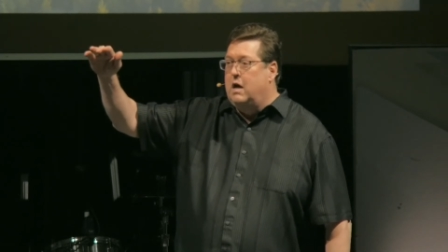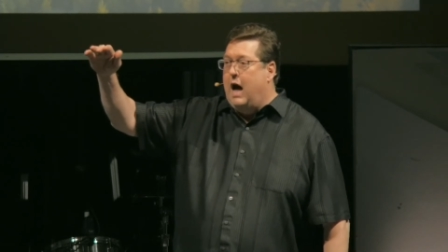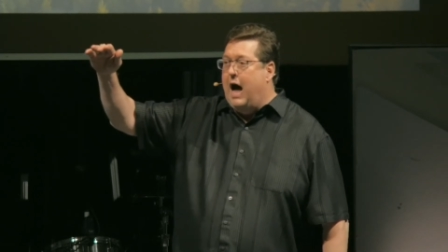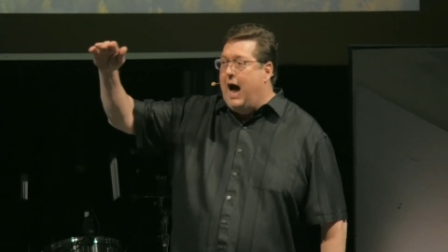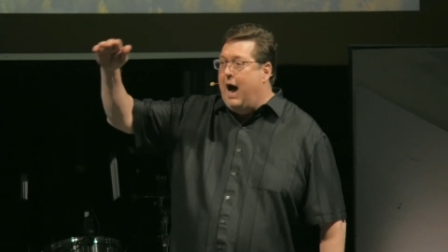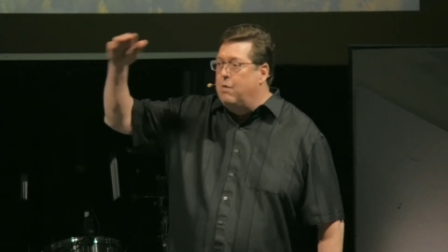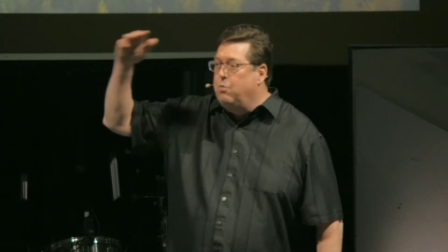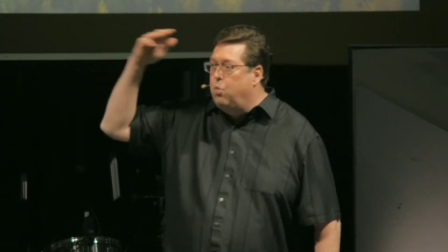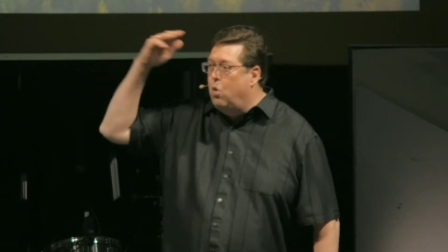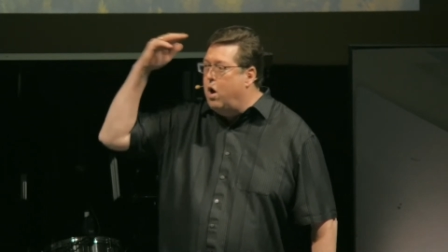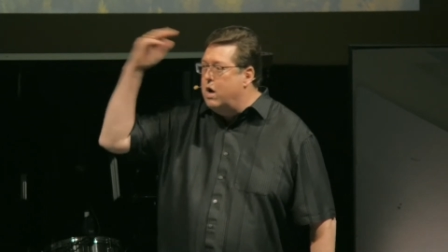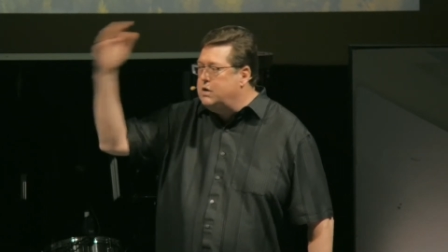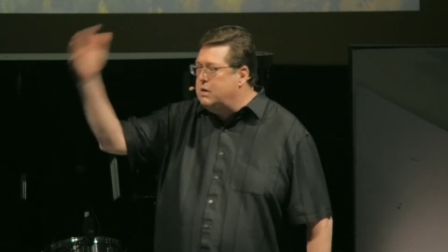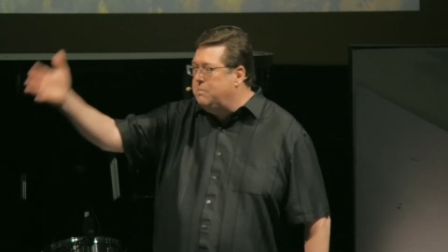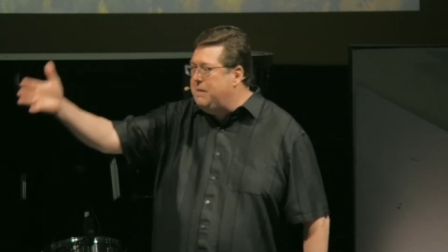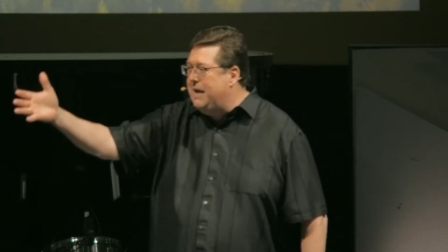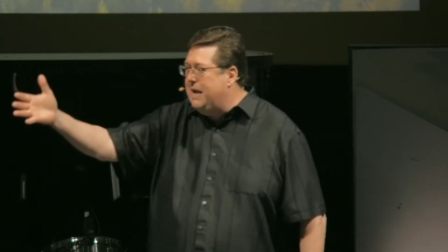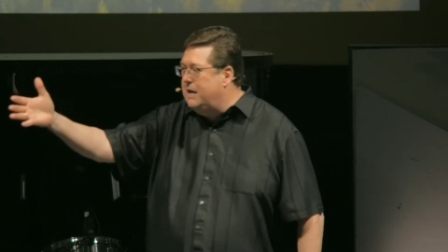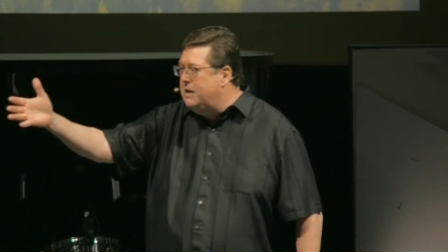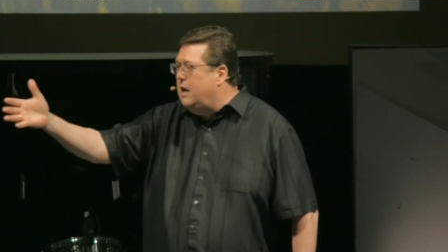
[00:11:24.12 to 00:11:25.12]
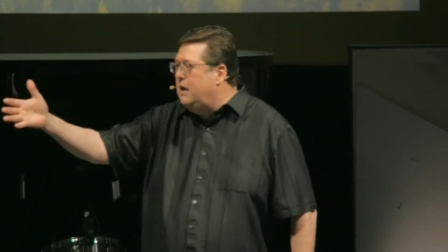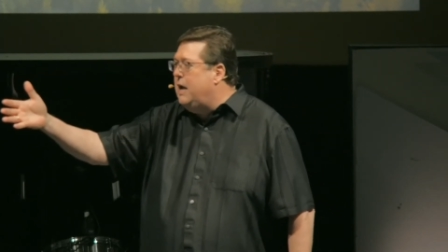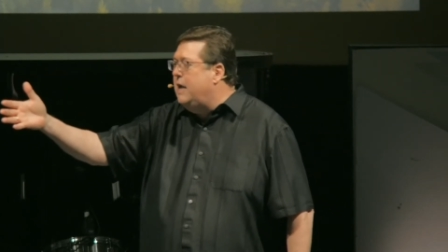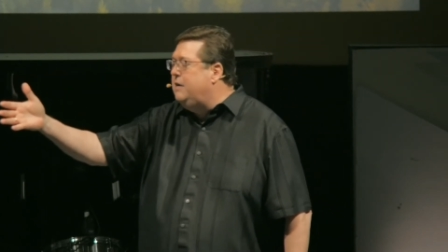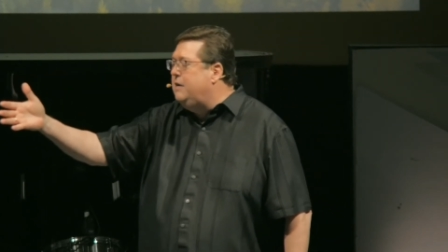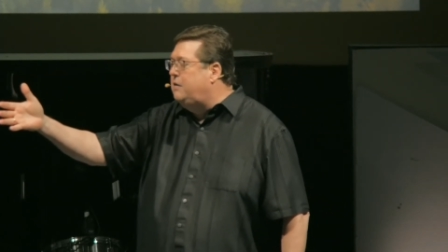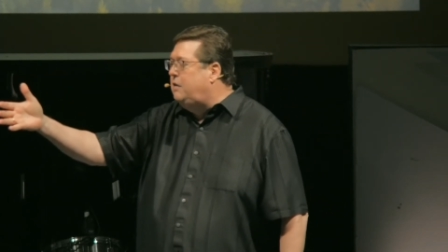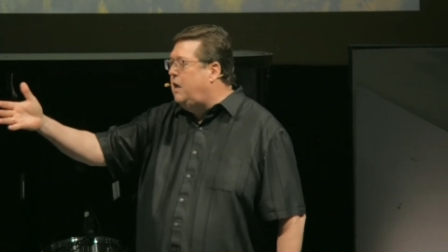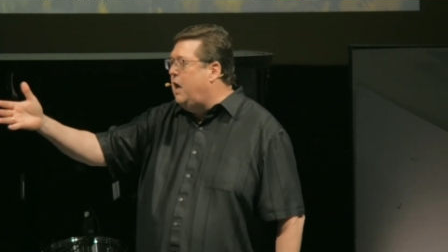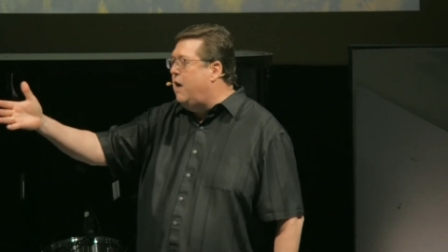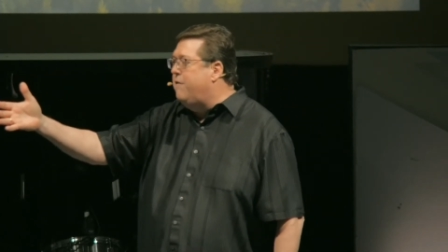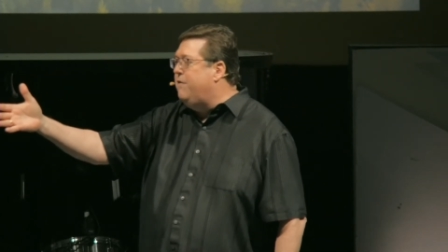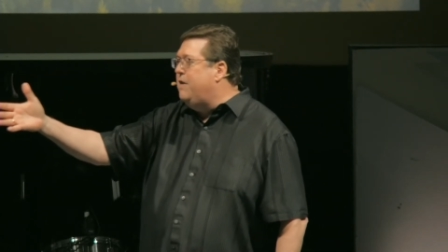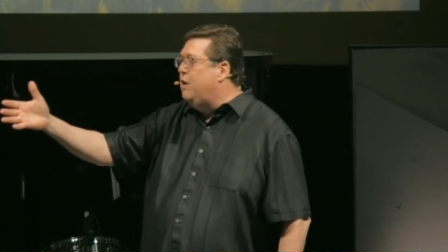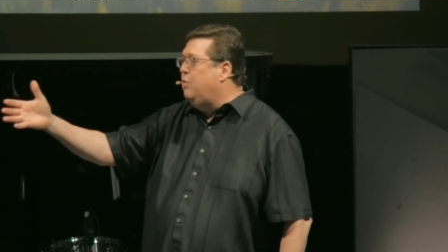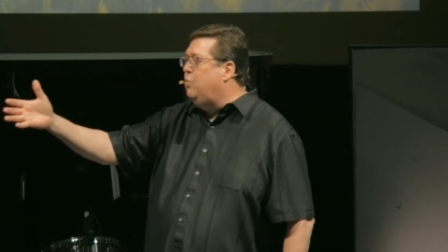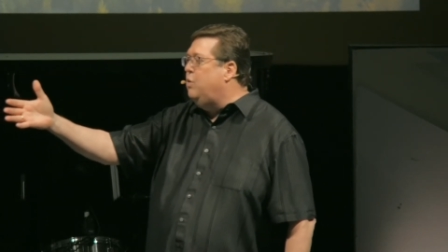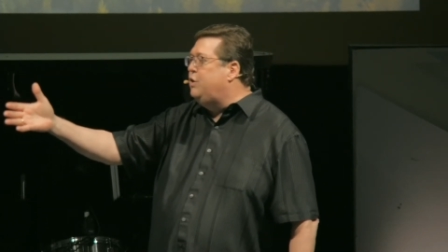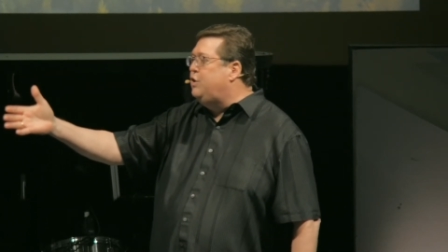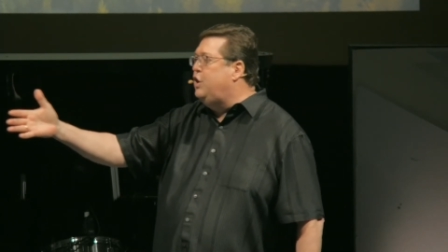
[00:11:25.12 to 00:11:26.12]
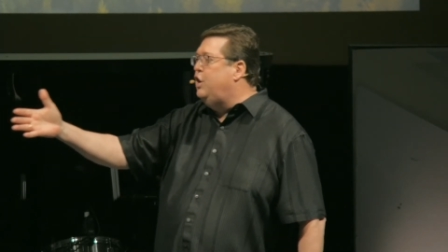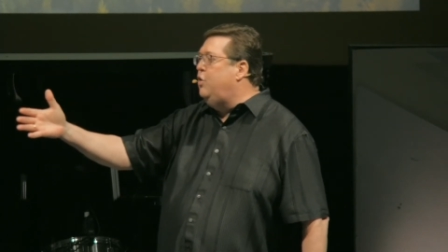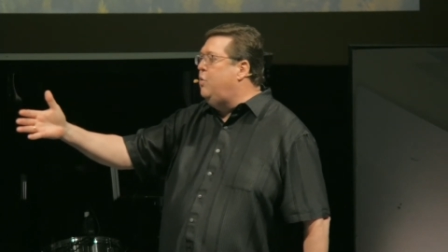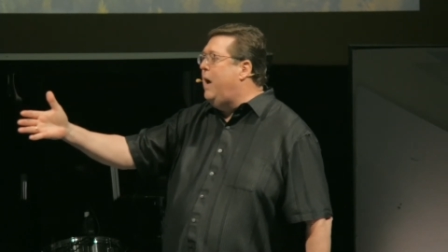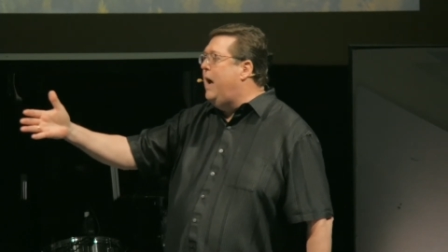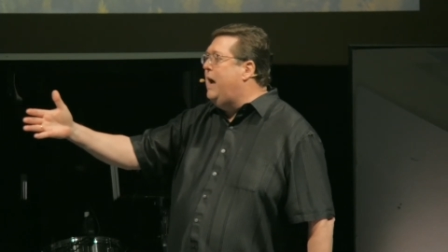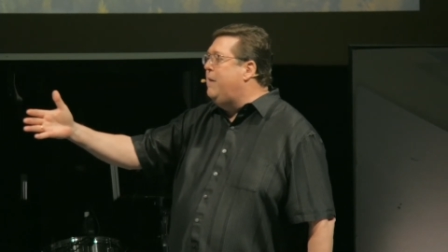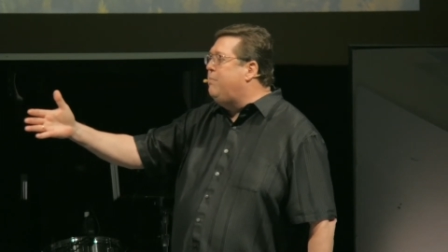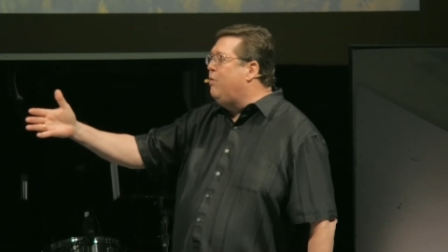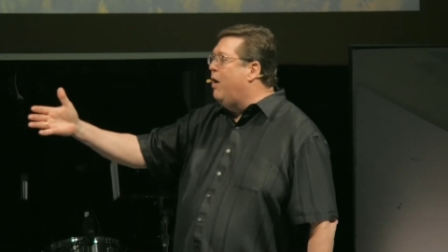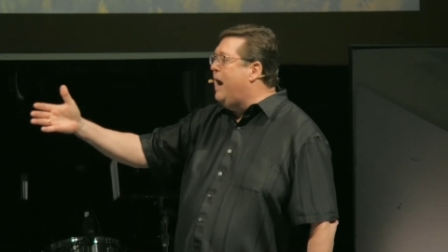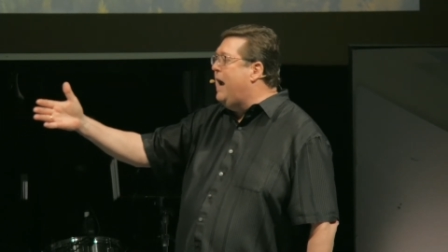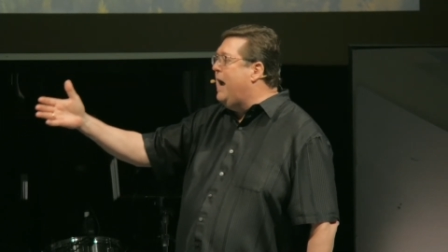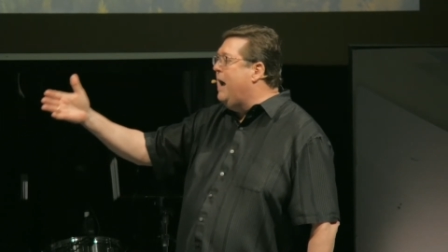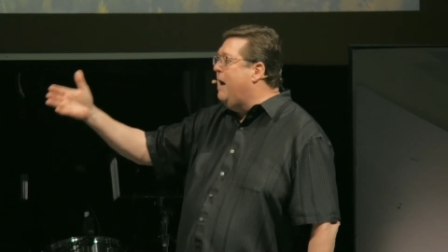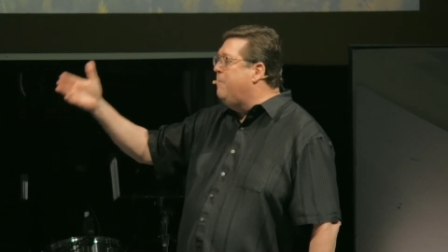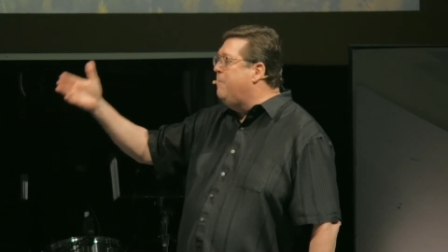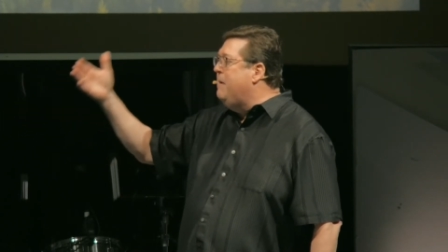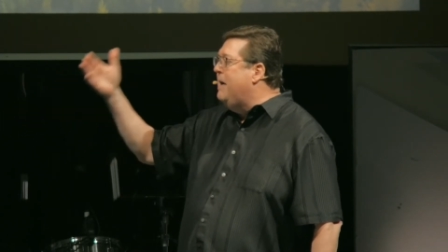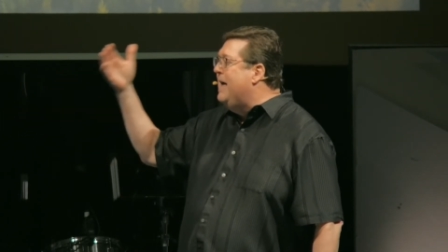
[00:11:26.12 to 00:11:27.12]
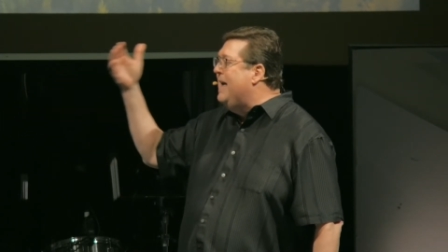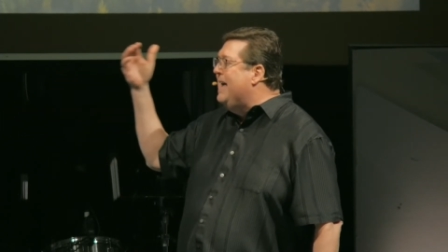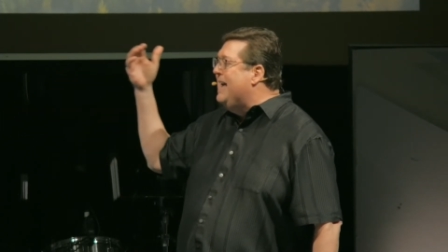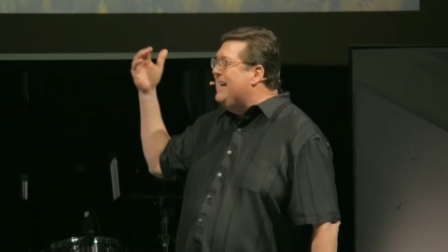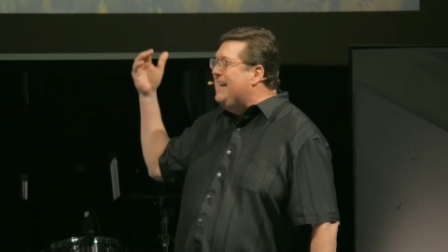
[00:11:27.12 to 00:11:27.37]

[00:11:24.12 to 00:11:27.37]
I want to be in, in covenant with you, Abraham.